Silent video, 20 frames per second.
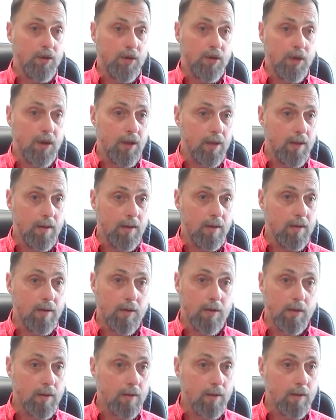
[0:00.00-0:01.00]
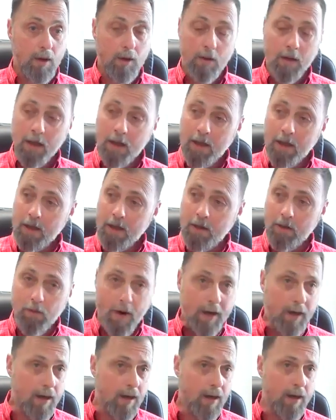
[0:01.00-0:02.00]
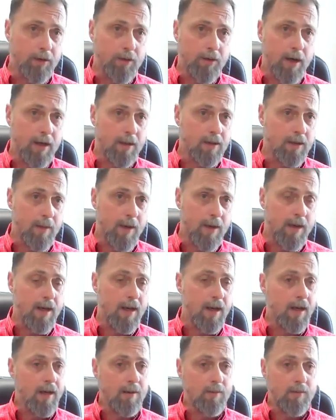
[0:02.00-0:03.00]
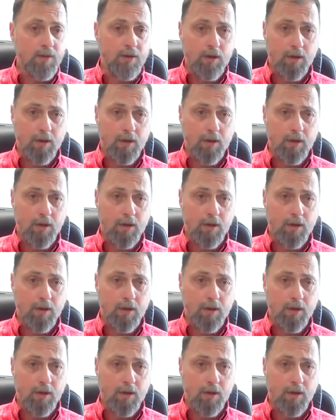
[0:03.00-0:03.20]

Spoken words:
She can, write contracts in my name.